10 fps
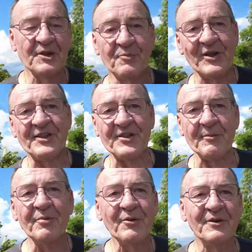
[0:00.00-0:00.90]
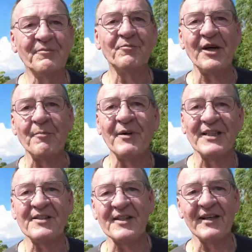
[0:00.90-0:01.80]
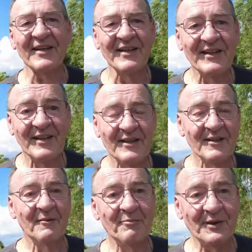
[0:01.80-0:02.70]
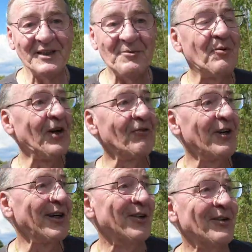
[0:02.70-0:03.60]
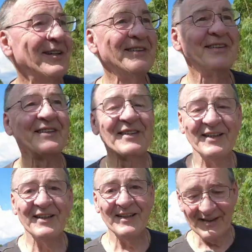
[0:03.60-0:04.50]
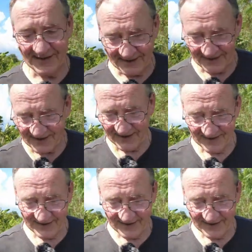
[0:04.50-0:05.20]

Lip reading: pretty simple and pretty basic, but it's pretty real. And